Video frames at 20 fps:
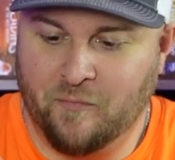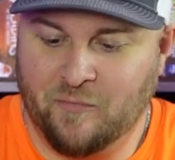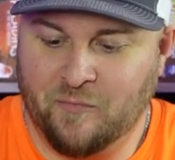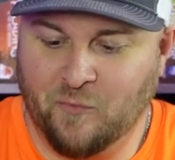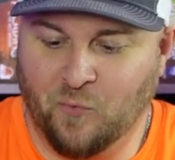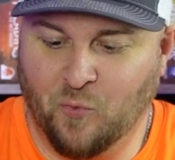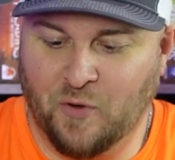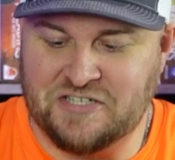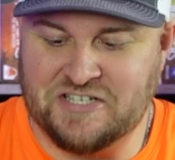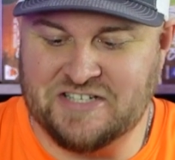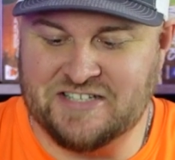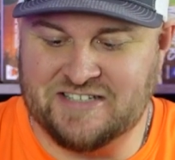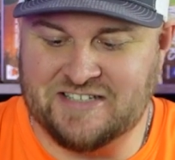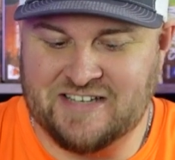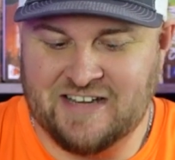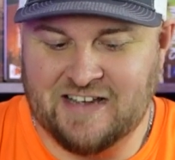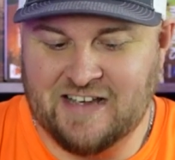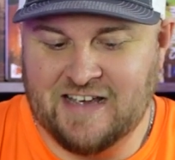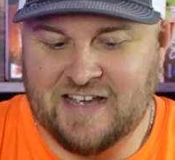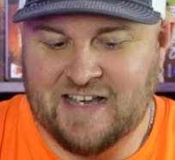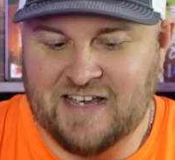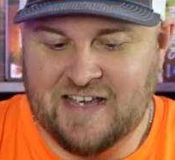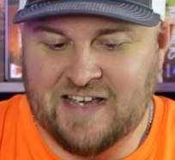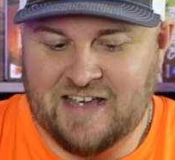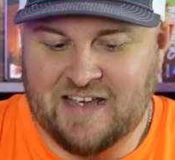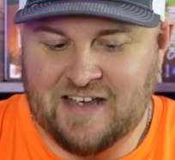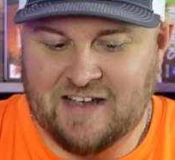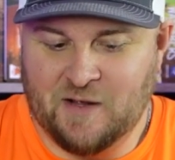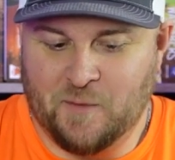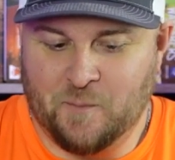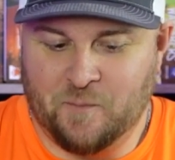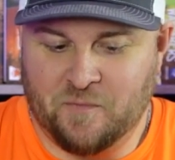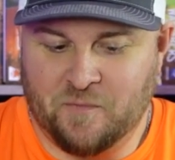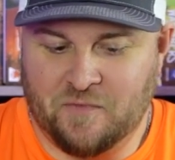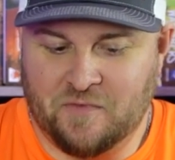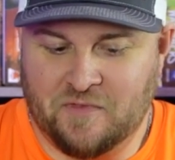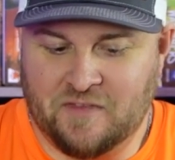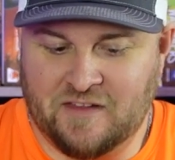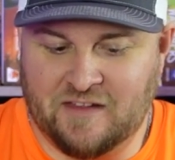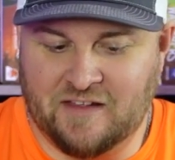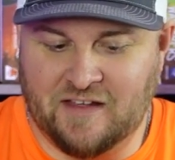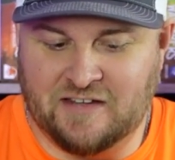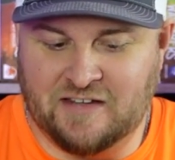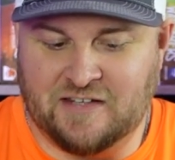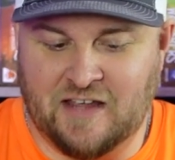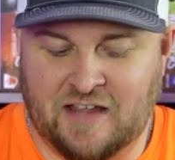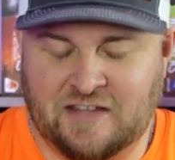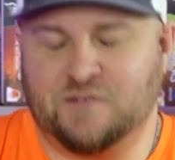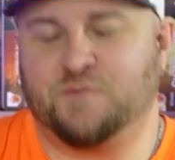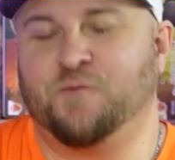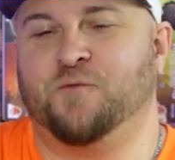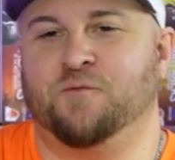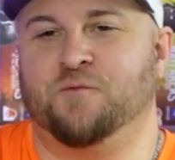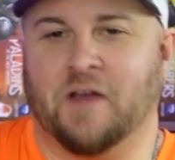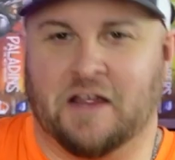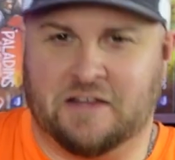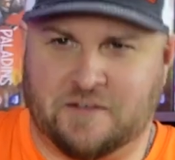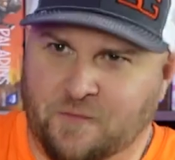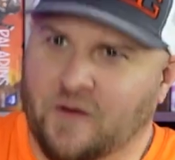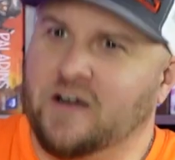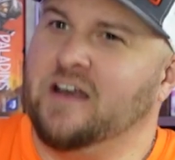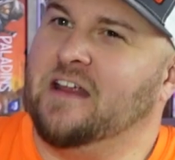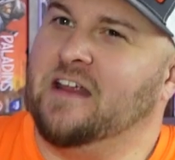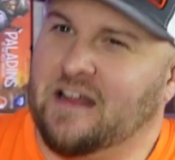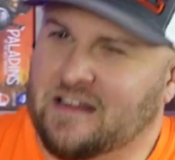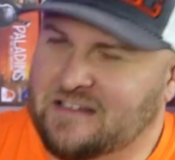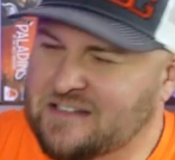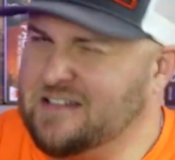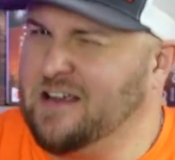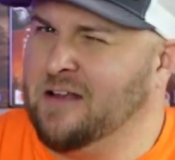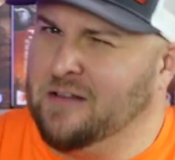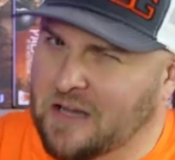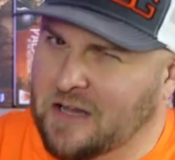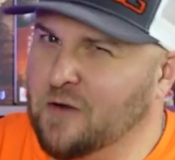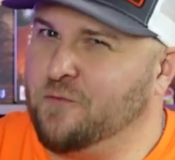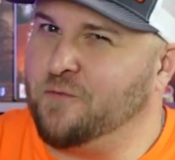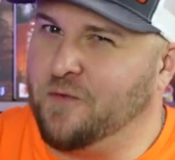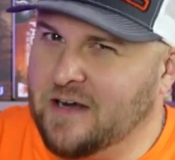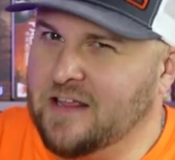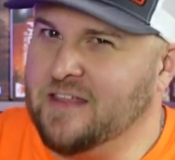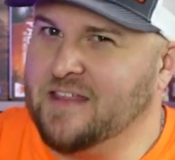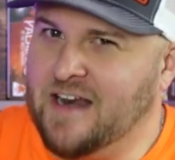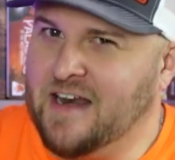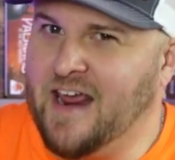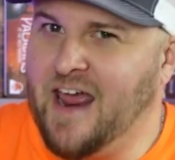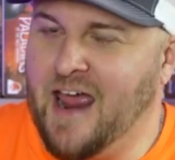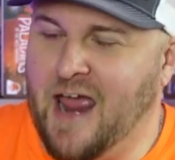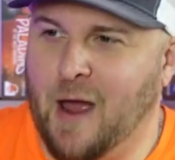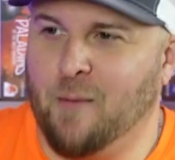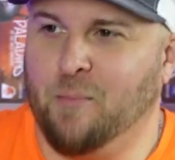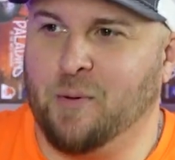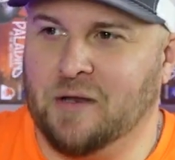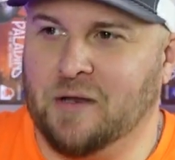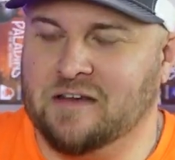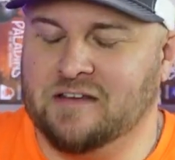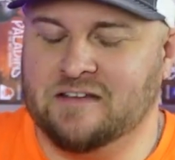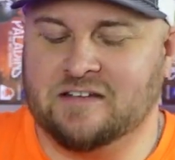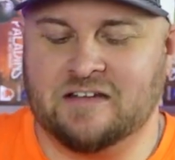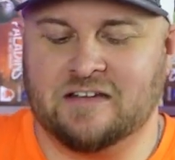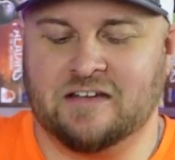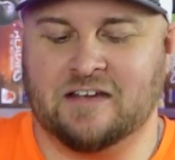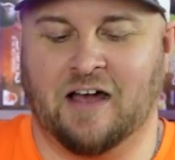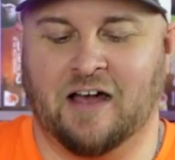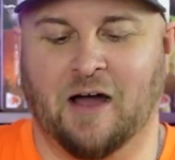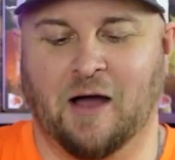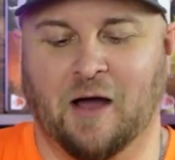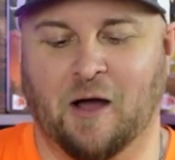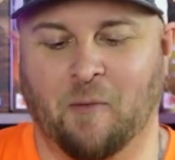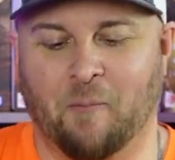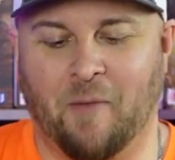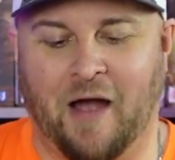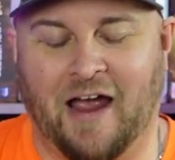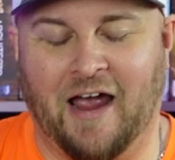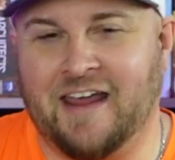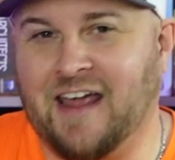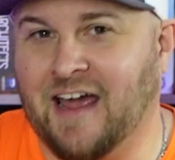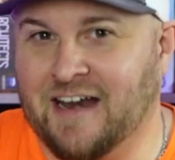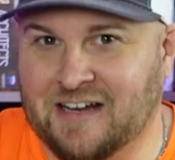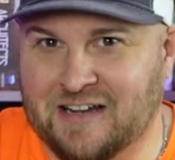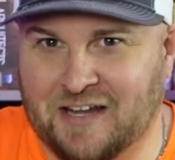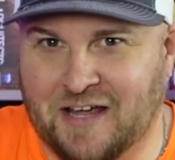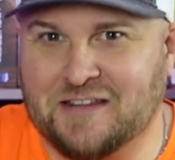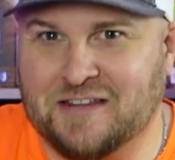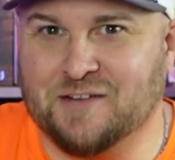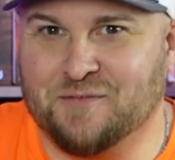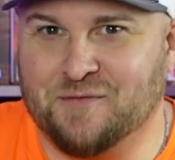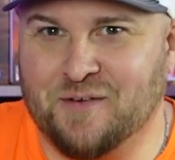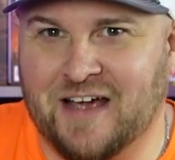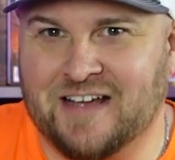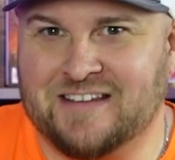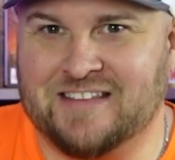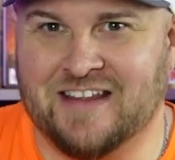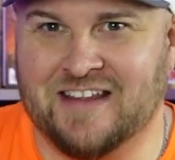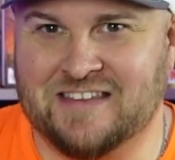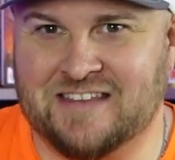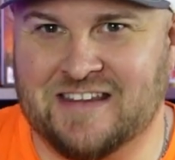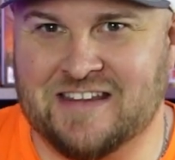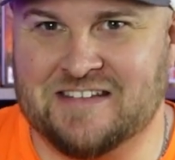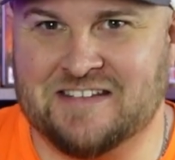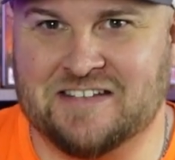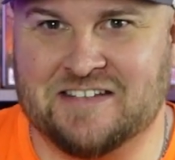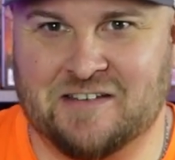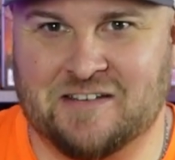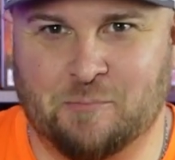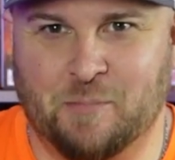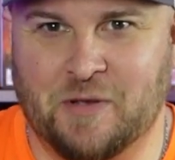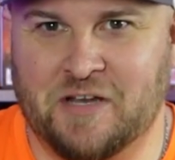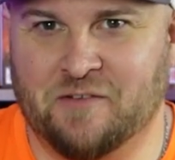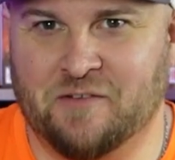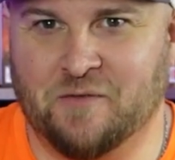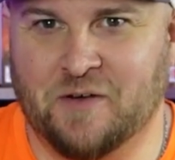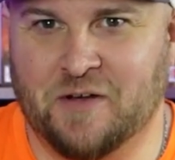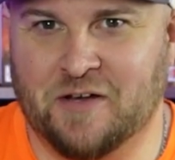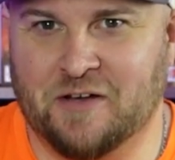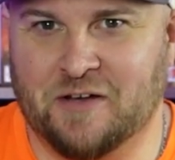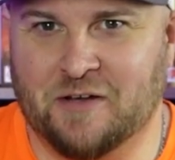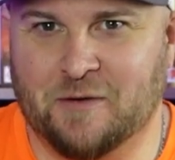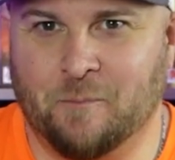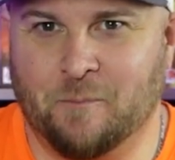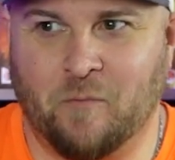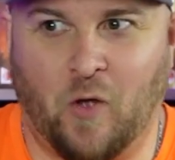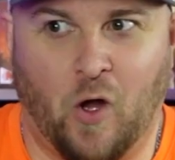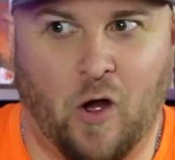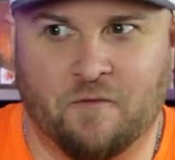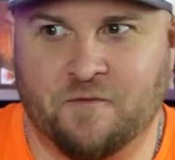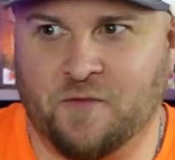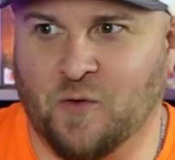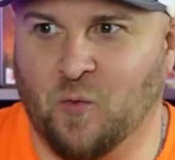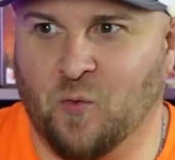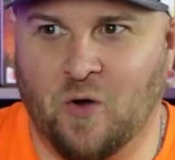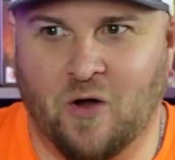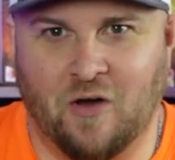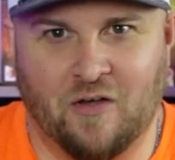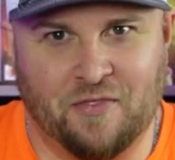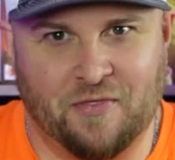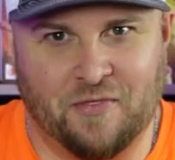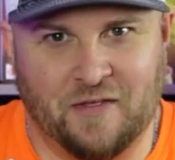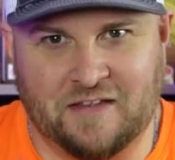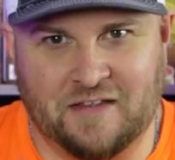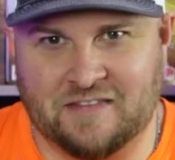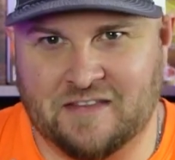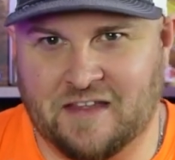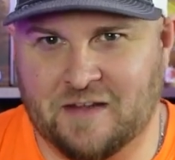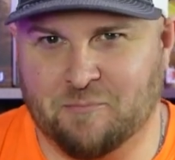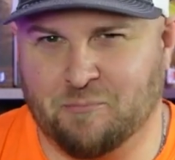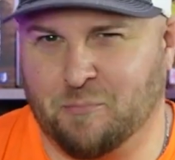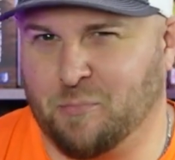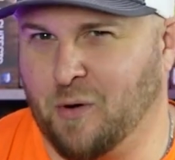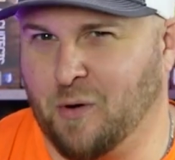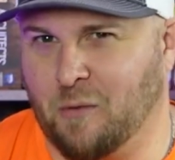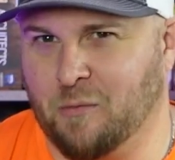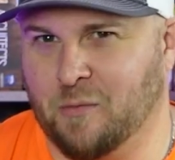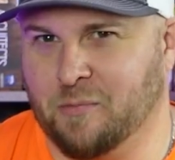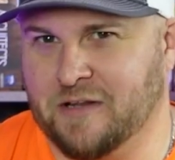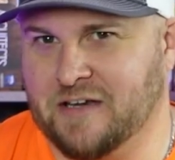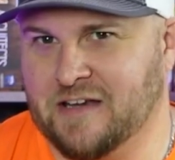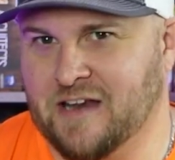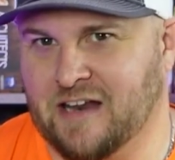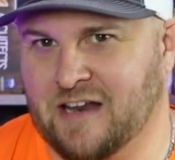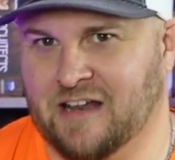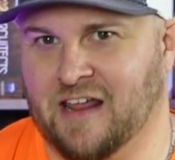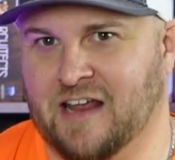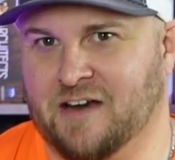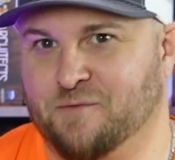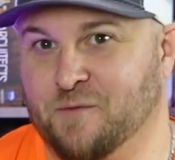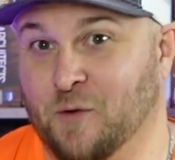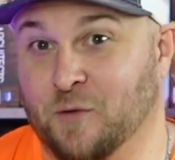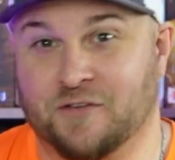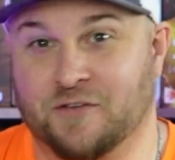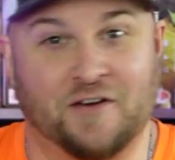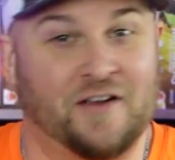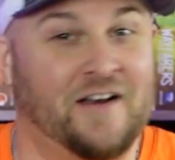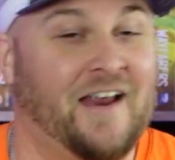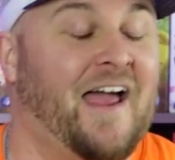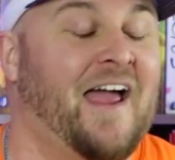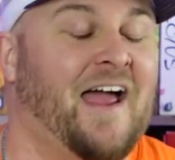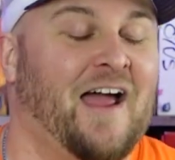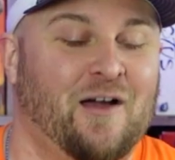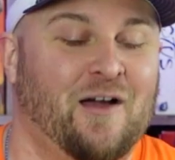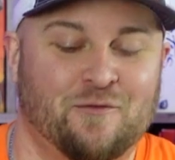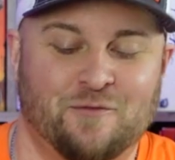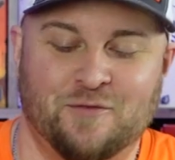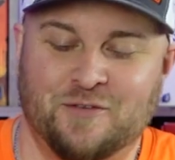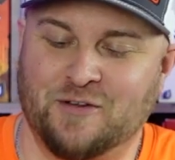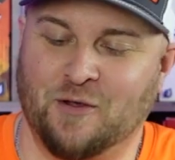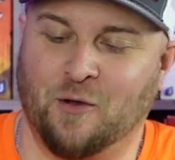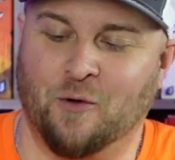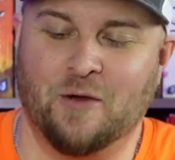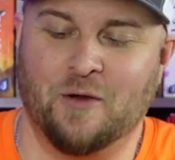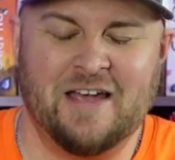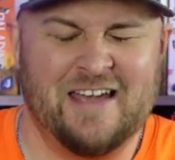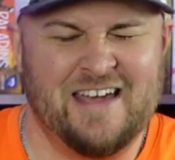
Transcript: which is it's funny. It's a little funny that it happened. I kind of like the fact that this is a bit of a off the wall thing that probably not a lot of folks are going to have. So